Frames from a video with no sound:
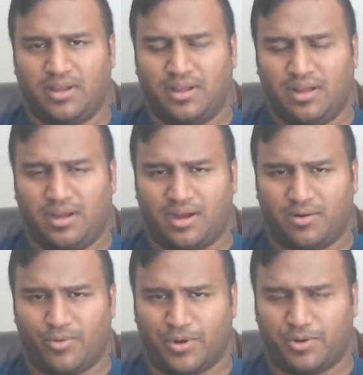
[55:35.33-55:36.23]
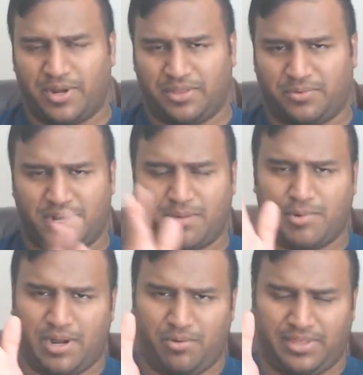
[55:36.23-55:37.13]
wrote a great thread about
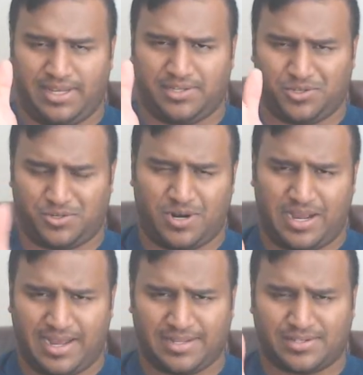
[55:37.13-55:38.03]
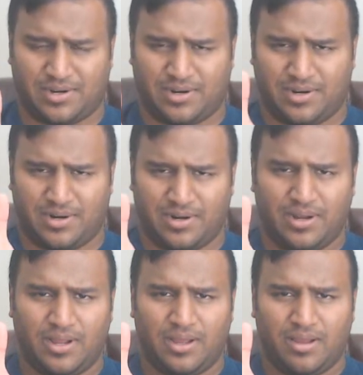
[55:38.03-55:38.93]
how he thinks the Straw Hats are
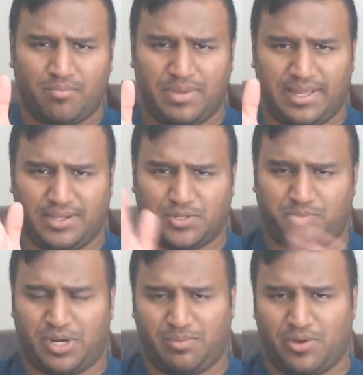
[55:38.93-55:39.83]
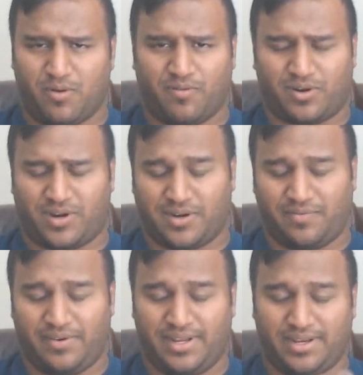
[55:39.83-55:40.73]
being supremely
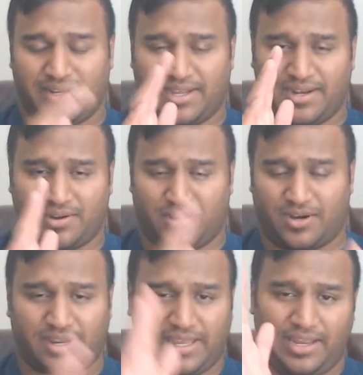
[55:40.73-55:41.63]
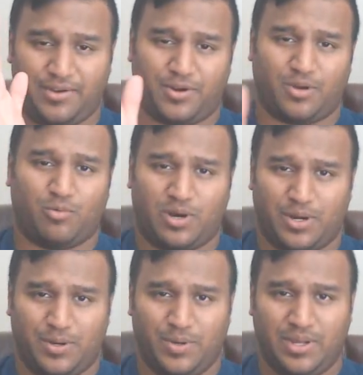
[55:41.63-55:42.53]
overconfident and cocky during
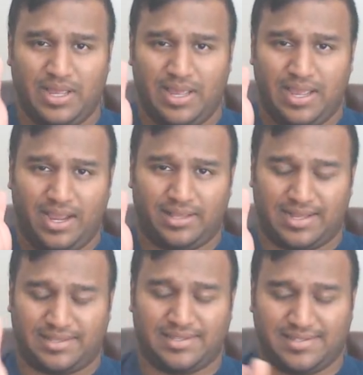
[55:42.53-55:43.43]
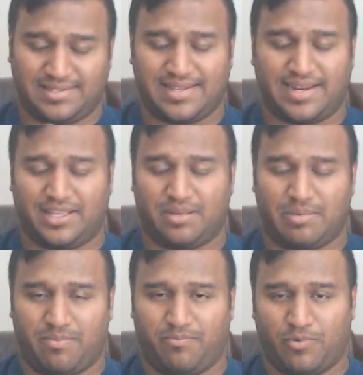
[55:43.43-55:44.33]
Wano, and that this is setting them
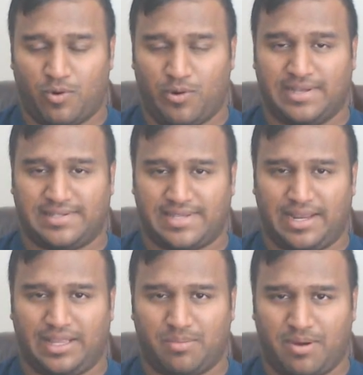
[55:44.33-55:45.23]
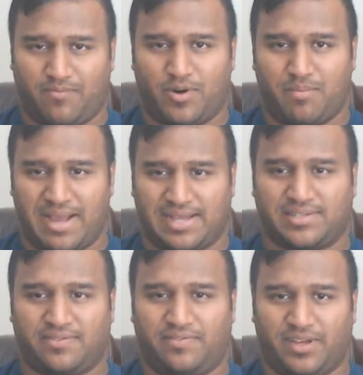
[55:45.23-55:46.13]
up. Oda is setting them up for a
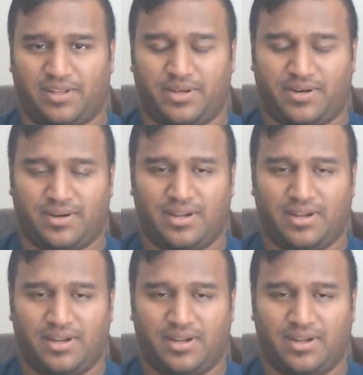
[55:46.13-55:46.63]
massive failure.